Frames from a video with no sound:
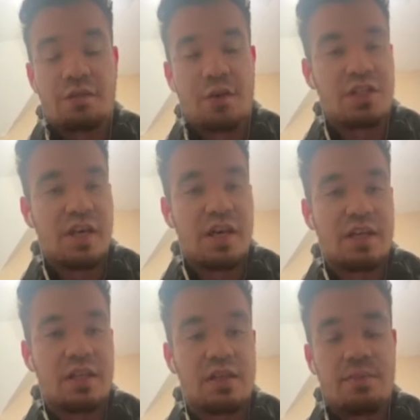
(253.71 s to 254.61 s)
Unfortunately, I
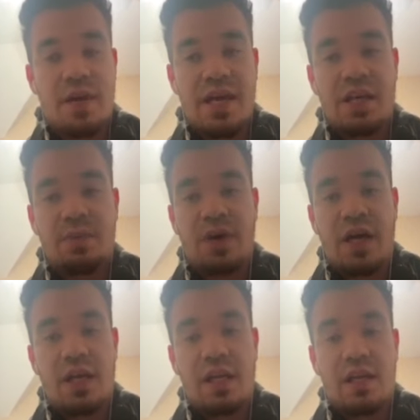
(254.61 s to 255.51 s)
couldn't make,
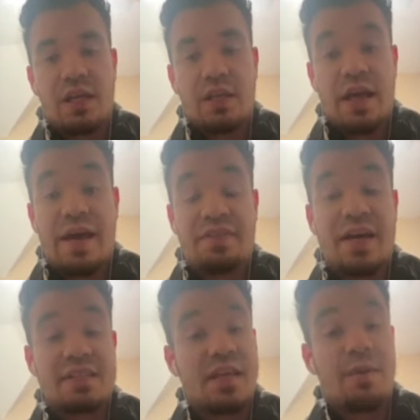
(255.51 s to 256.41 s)
but at
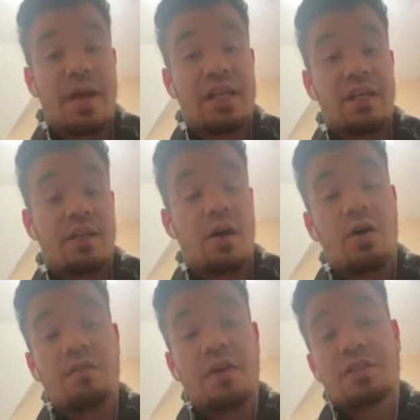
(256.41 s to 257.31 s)
that time, I didn't
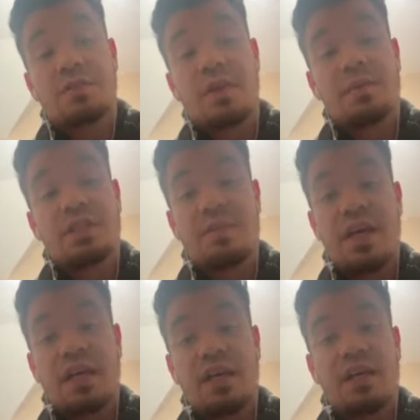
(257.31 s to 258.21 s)
know if I was able to
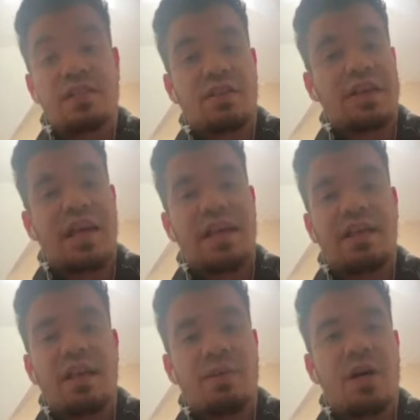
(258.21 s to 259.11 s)
make it, and so I kind
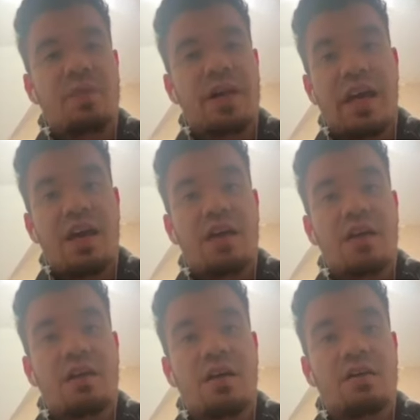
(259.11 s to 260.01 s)
of hit him up like, hey,
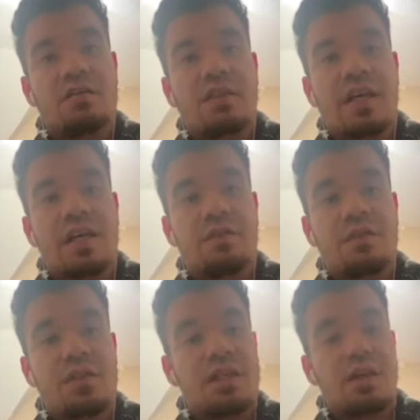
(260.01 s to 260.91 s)
you know, like if
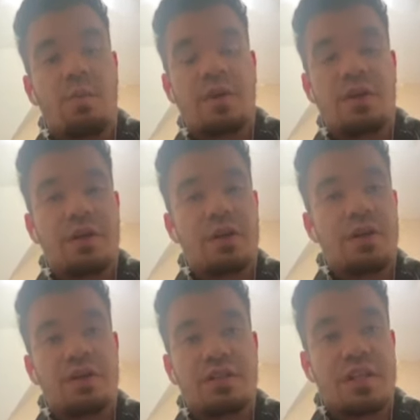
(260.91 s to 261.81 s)
you need any
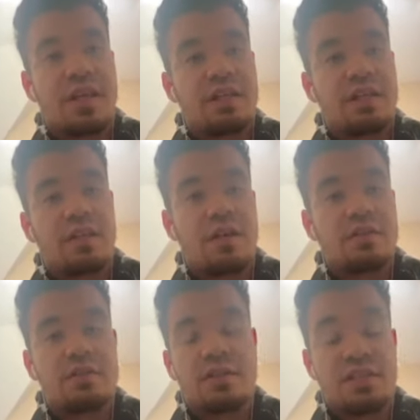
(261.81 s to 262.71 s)
openers, like, you
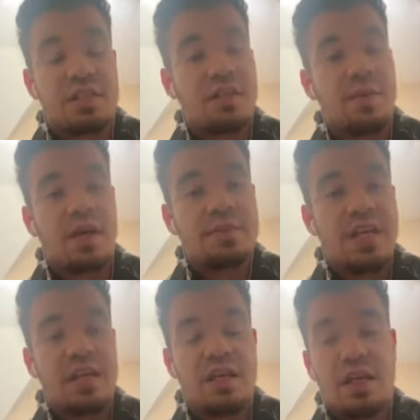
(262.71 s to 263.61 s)
know, just keep me
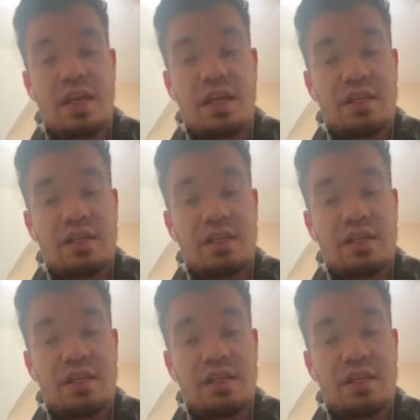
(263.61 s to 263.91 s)
updated.